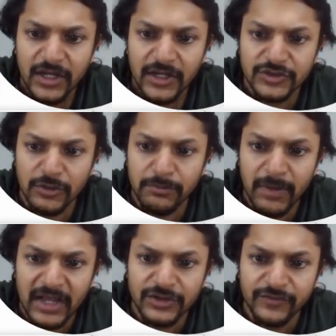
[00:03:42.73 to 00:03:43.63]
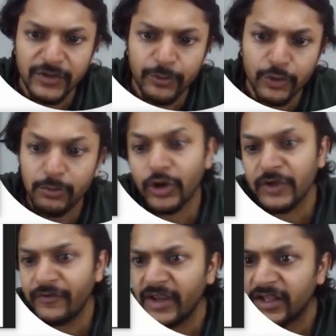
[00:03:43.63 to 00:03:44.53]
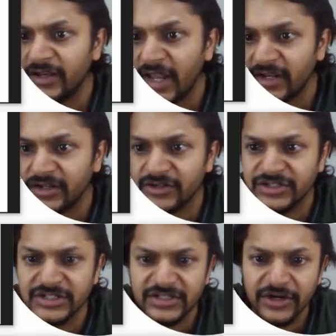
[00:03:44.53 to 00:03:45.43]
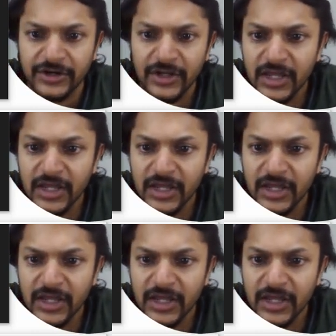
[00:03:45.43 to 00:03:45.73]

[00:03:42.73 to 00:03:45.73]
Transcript: So mass of the proton, okay, fine, kinetic energy is there.